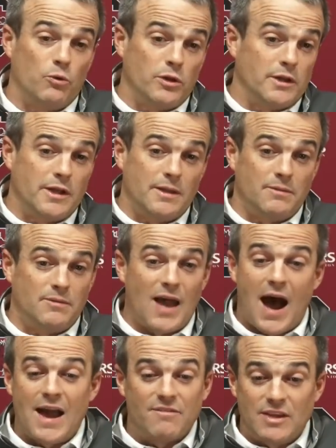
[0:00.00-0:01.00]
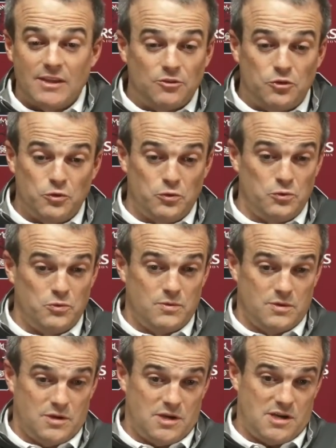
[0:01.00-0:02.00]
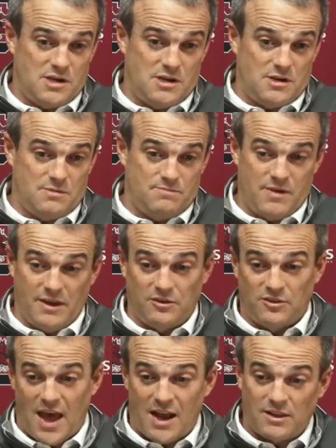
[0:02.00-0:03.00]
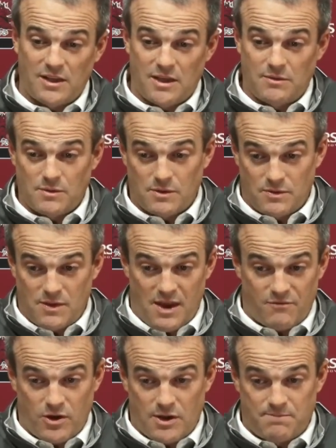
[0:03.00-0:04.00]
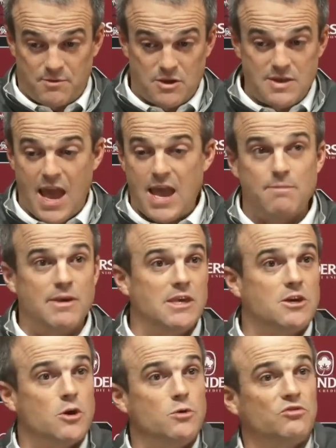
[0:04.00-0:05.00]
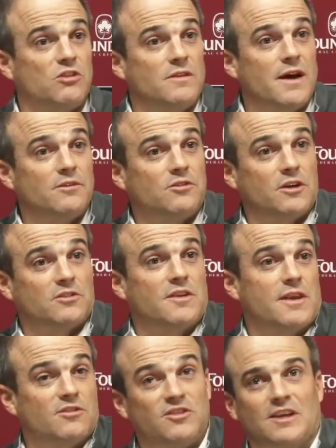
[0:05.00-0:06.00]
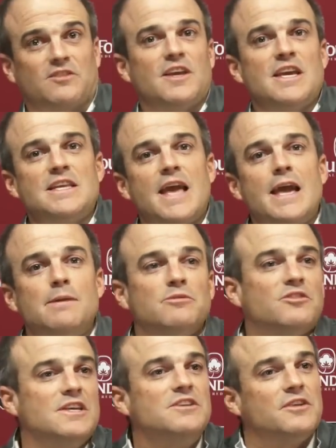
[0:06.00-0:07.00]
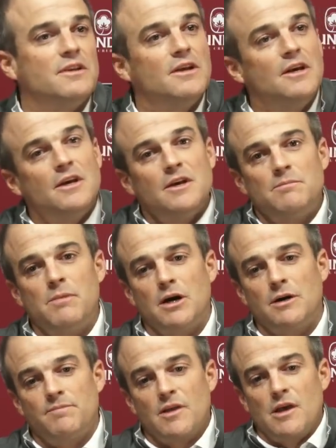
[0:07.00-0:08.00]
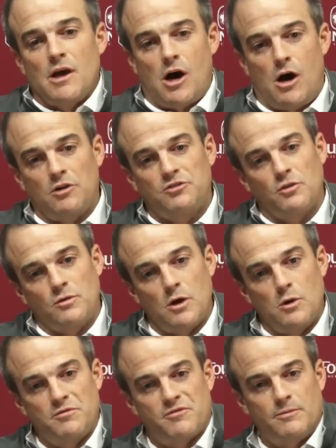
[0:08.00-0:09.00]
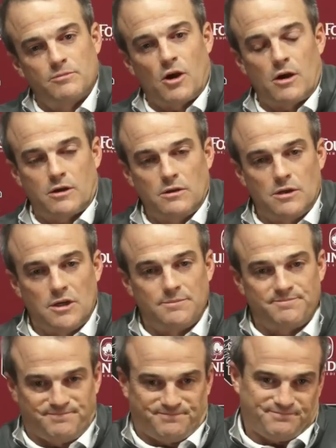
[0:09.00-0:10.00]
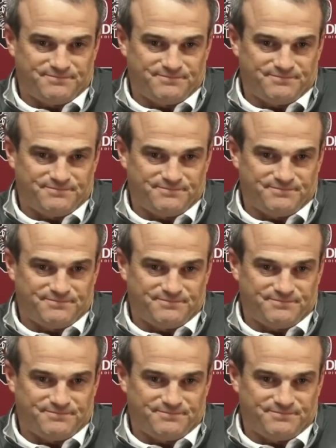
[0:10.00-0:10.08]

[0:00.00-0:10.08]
really didn't dive into exactly every game he coached in that 16-game season. But I also know from talking to